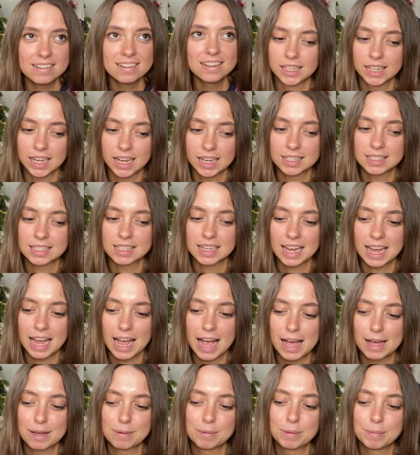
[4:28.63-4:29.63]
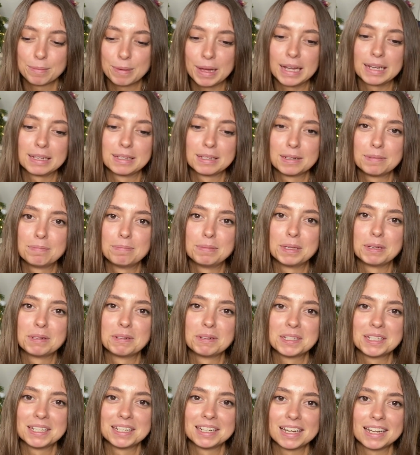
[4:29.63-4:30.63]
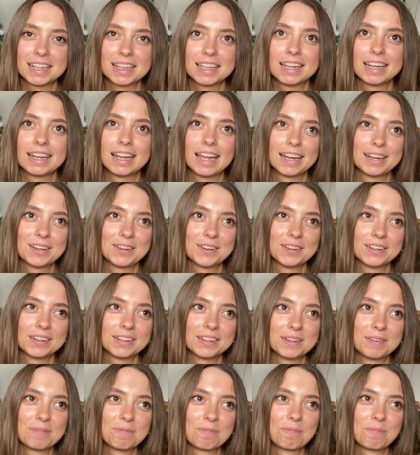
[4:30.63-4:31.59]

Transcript: Yes, I am about to build another Lego.